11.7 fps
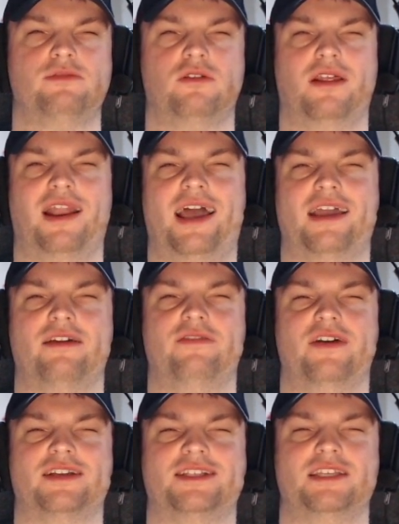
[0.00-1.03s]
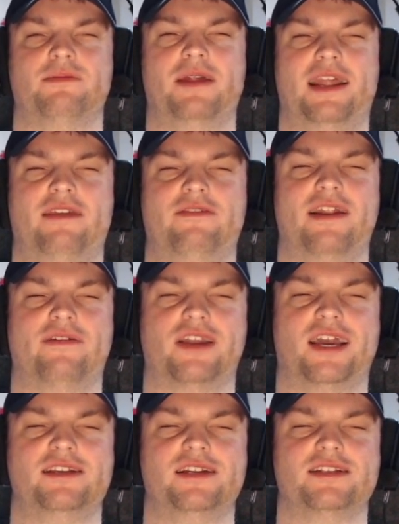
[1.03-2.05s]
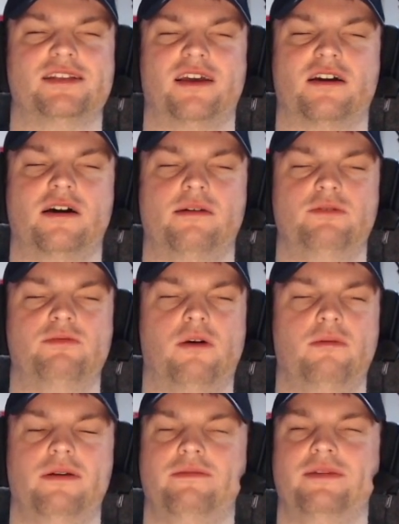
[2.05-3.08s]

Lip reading: or the lack of accessibility for navigation is a common problem,